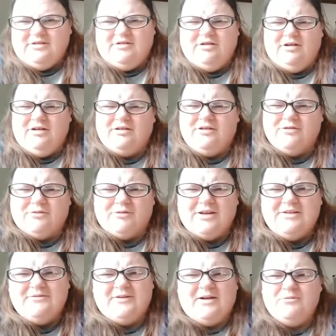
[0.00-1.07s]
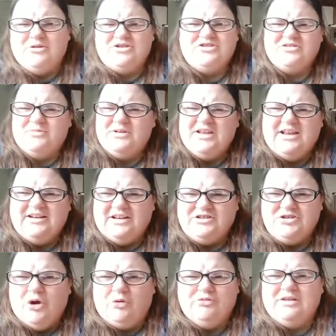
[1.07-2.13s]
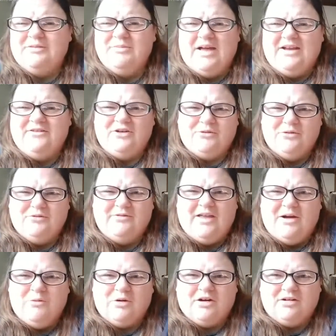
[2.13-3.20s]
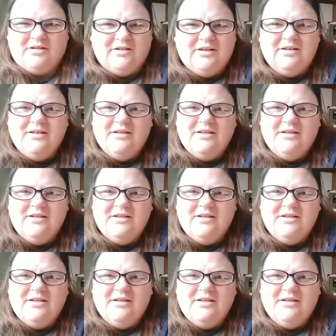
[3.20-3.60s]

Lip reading: Good grief! I wish somebody had told him that word.